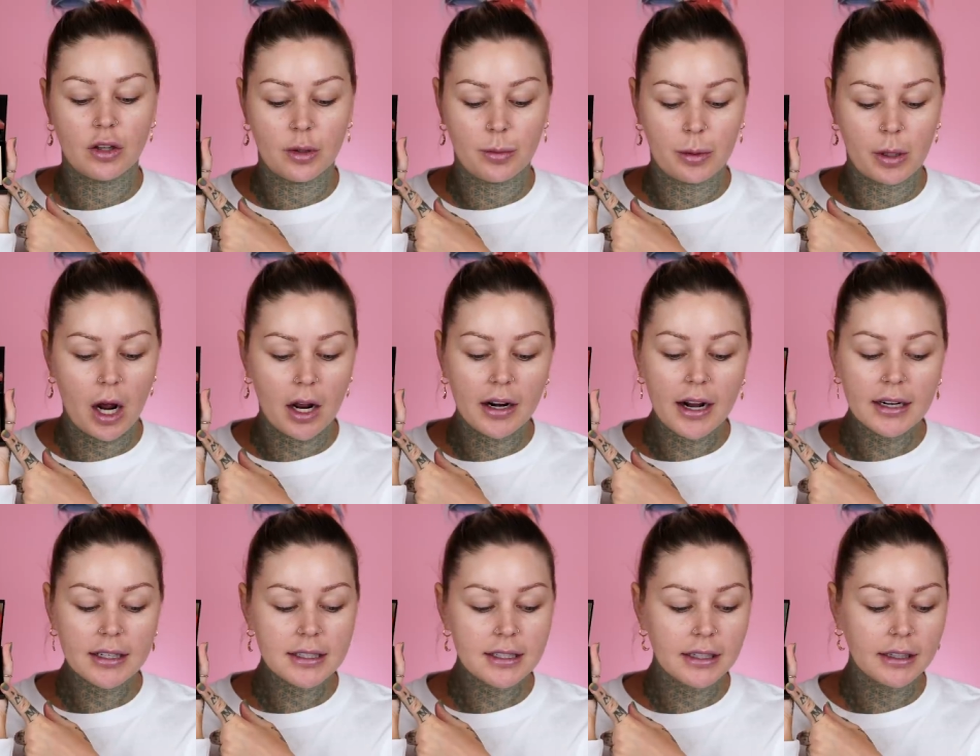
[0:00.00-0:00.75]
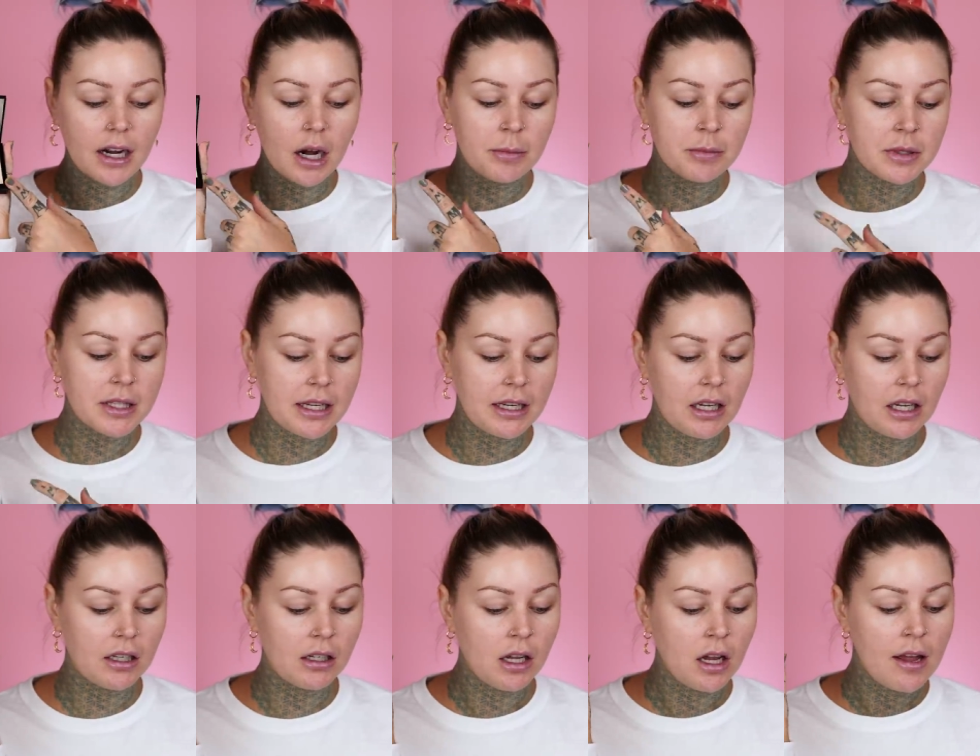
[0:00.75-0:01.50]
the product comes
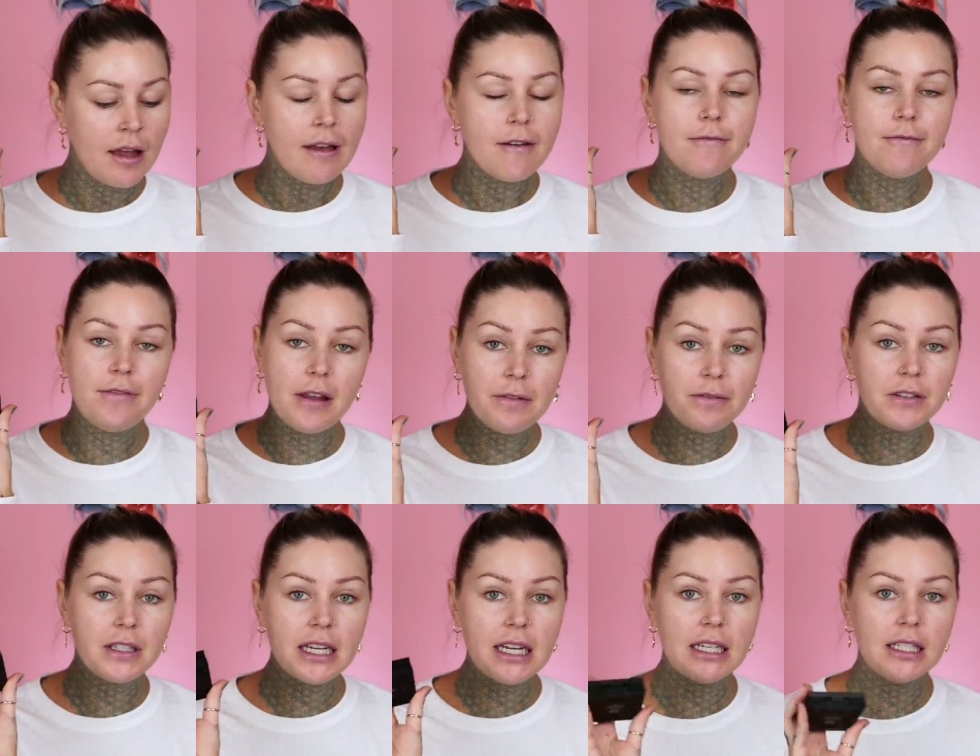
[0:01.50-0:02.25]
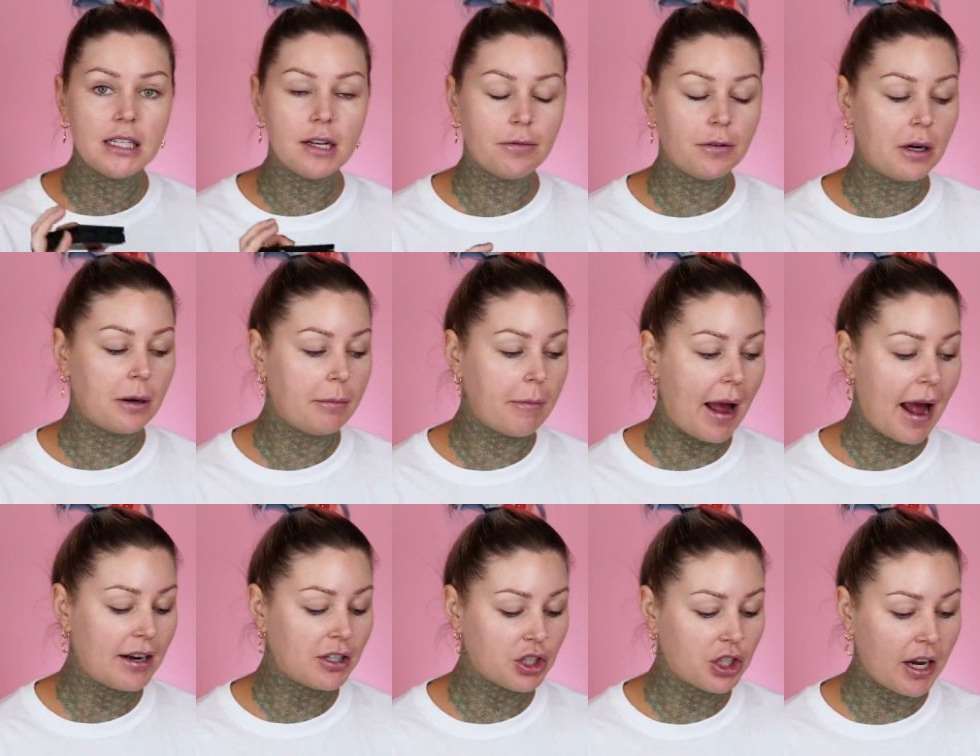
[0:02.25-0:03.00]
in 15 different
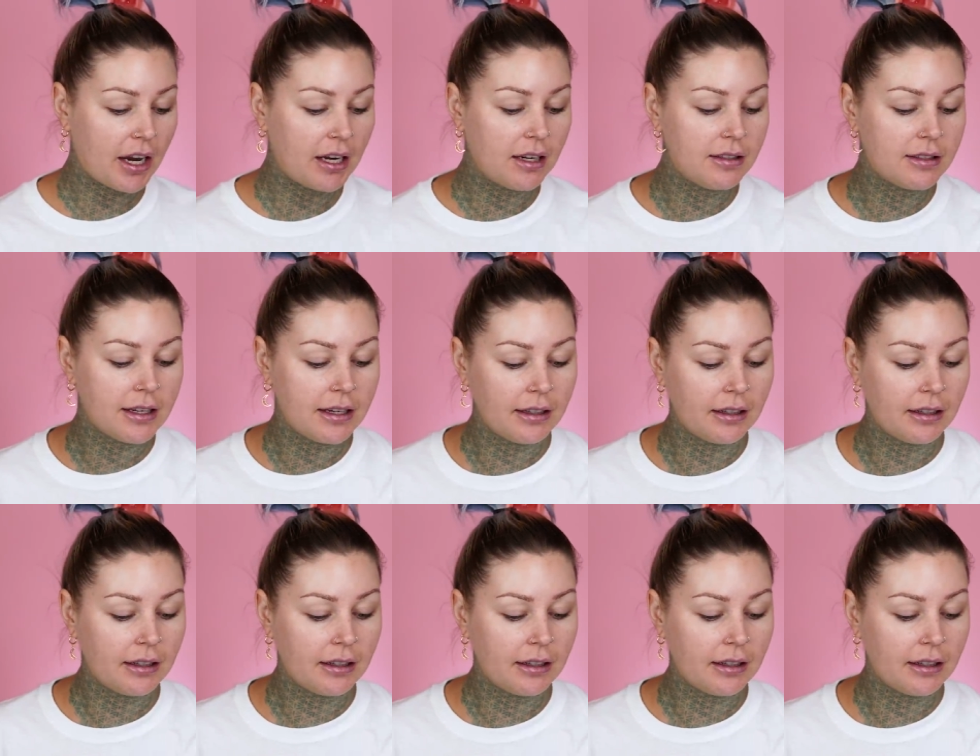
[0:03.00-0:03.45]
matte shades.